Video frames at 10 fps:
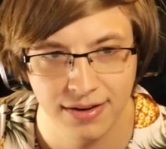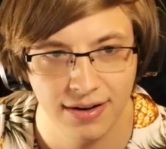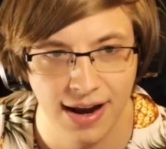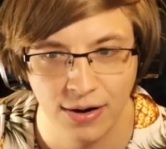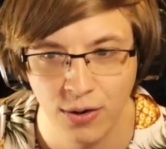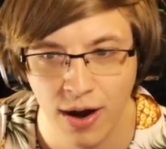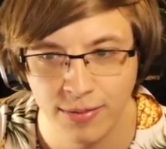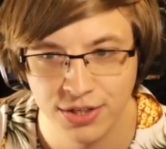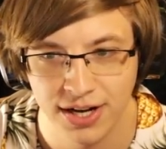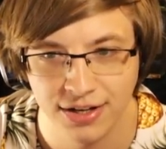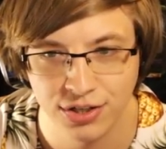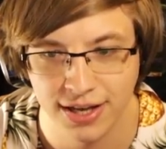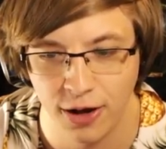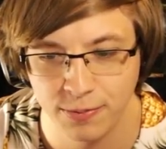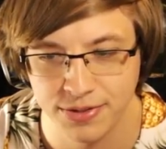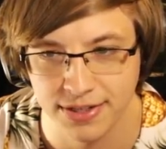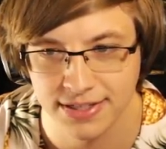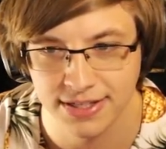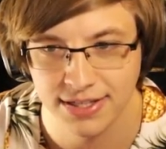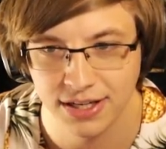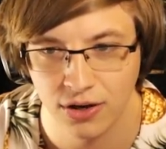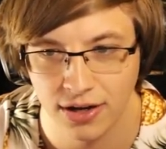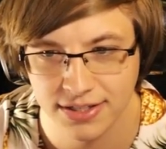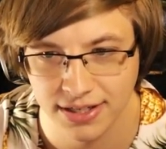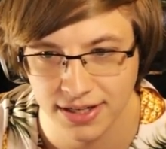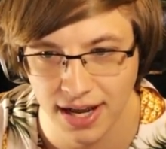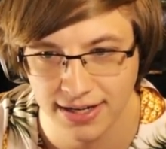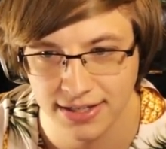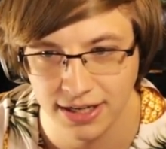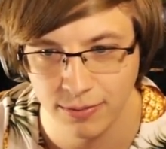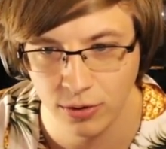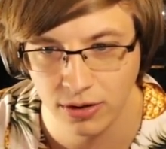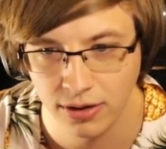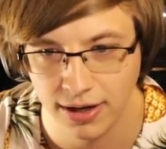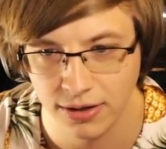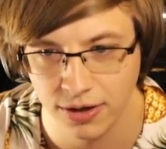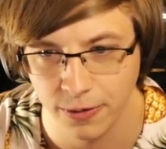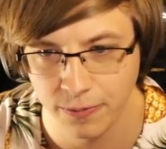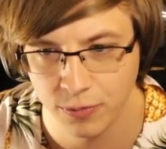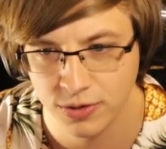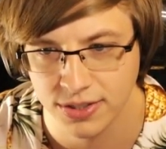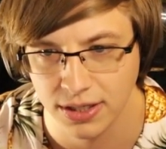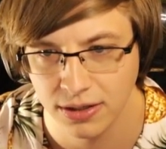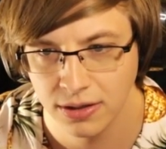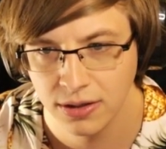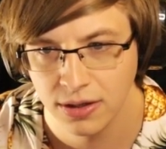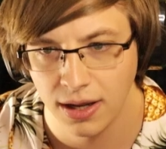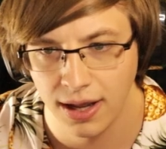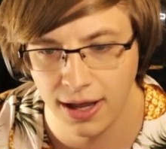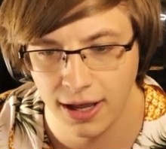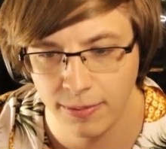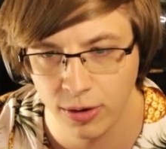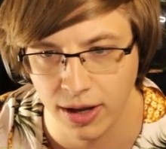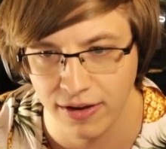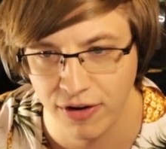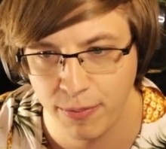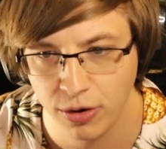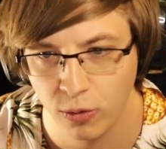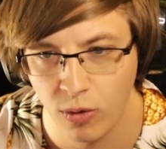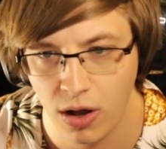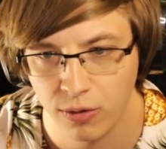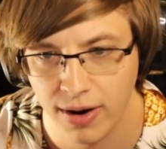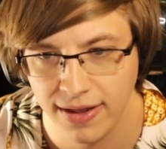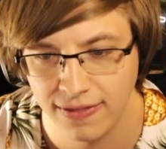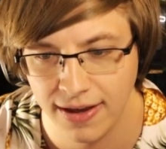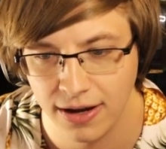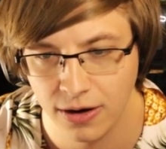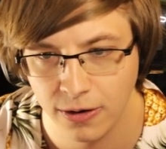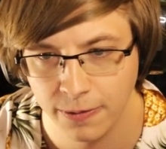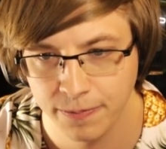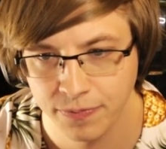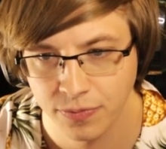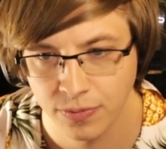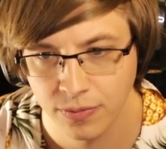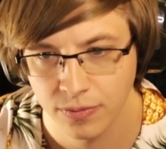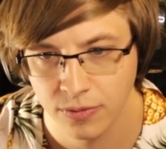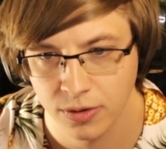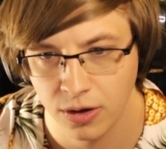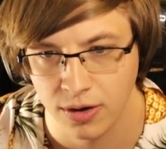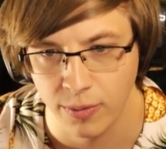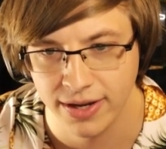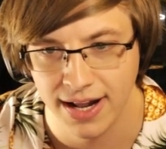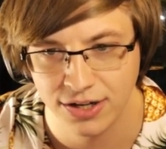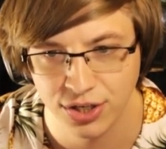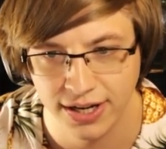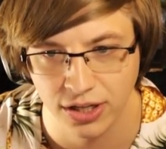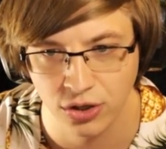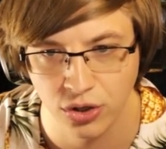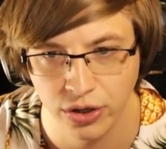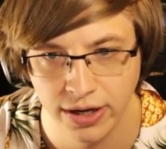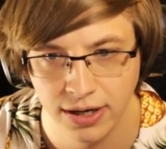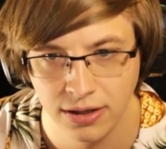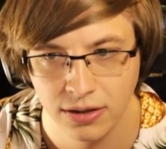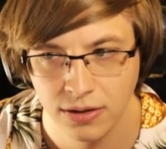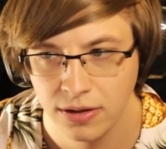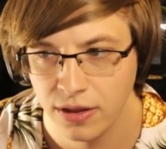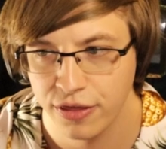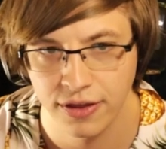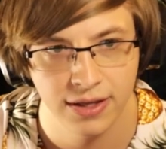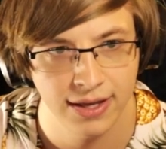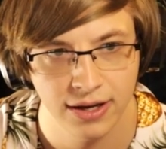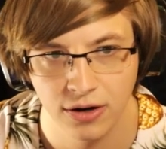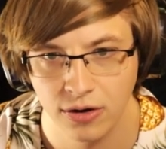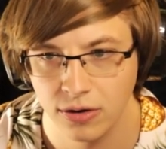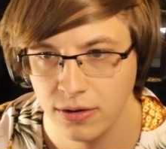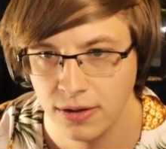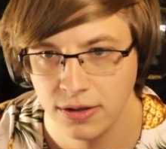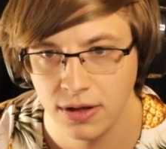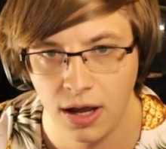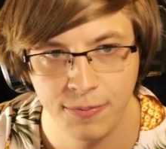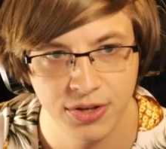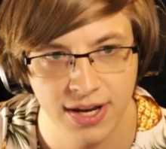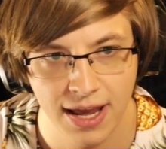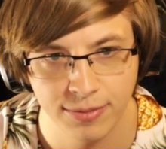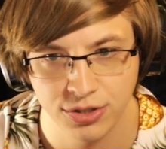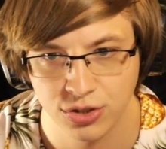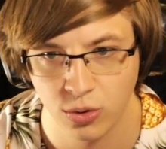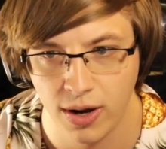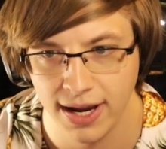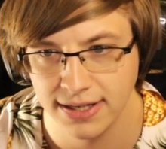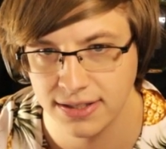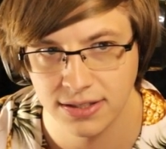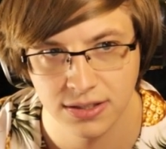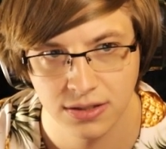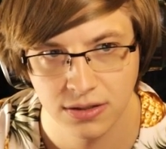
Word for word: I don't know how much it actually helps us. This thing costing 19 more? I don't know. We'll see. Um okay, if I put a wall right there, okay, we can actually get a good thing here. Up the damage twice.